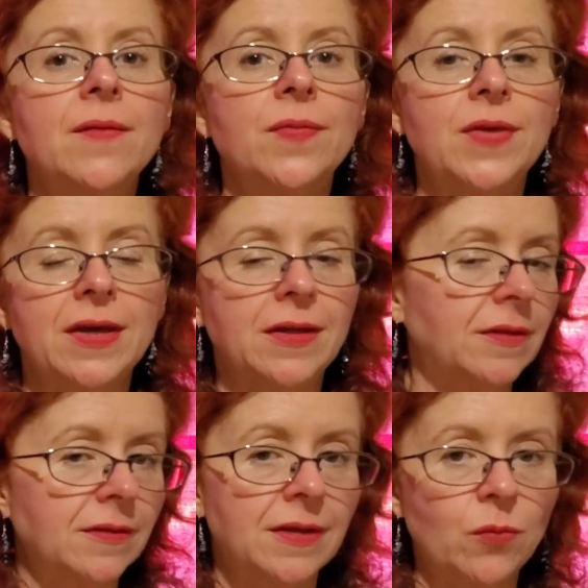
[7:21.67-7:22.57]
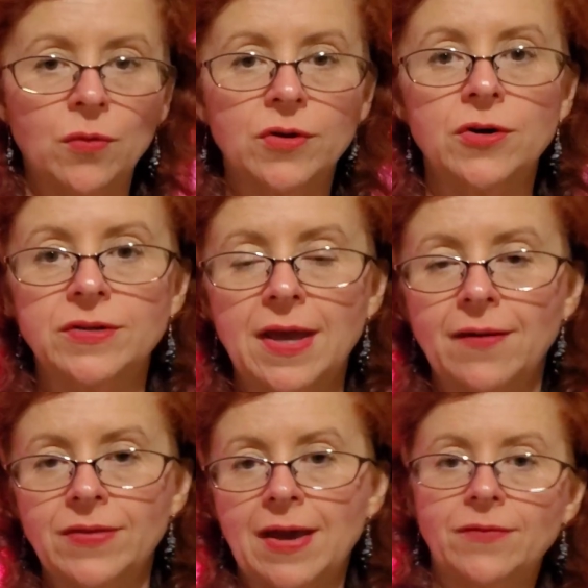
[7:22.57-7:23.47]
then it won't hurt to
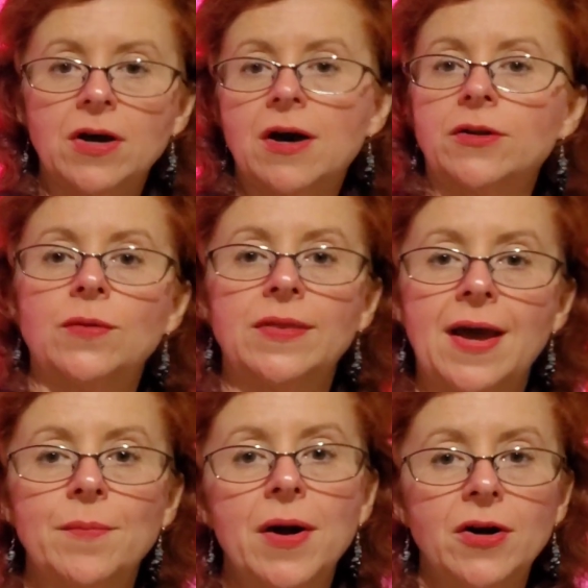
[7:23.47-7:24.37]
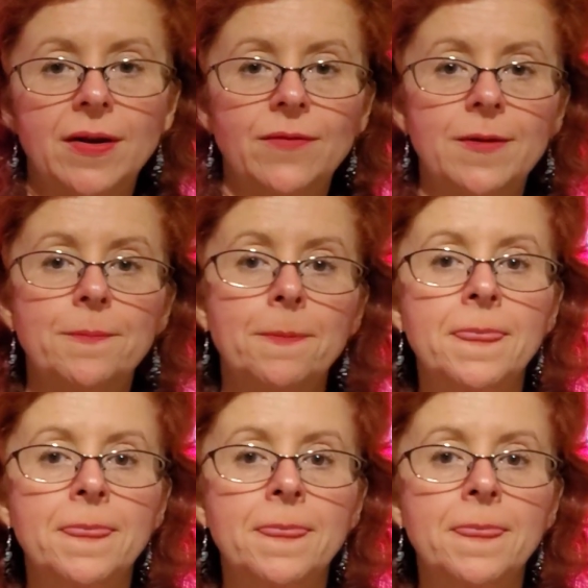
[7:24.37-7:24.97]
have the avocado in that part of it.